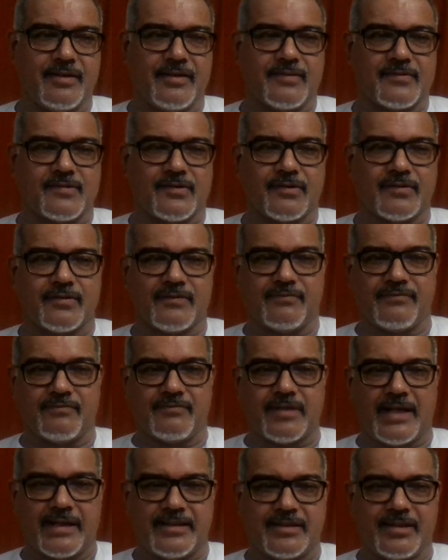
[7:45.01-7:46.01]
sort of
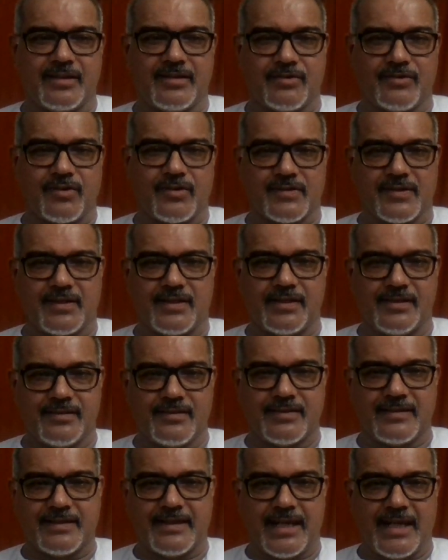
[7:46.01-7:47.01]
writing
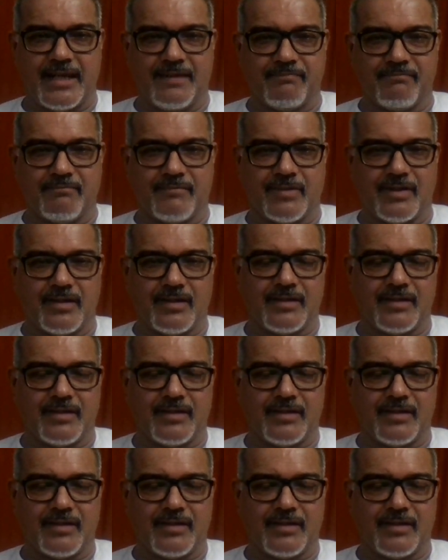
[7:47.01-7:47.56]
Rosalind's name,